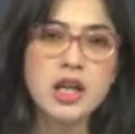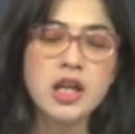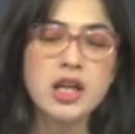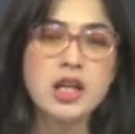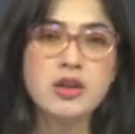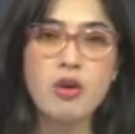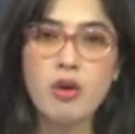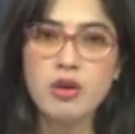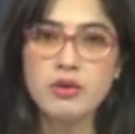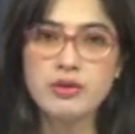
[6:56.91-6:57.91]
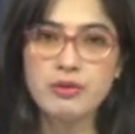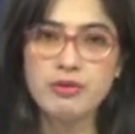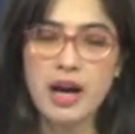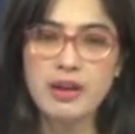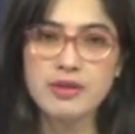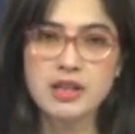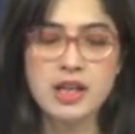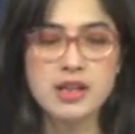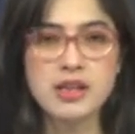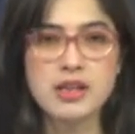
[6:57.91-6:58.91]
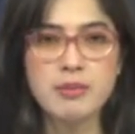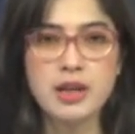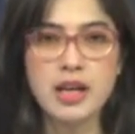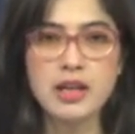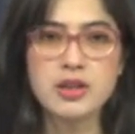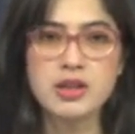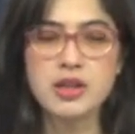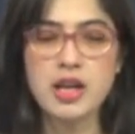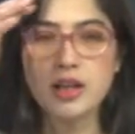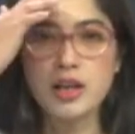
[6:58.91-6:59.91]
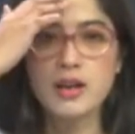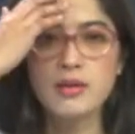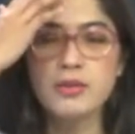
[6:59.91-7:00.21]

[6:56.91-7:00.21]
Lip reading: in all of the 5 states assembly elections jai thakadam de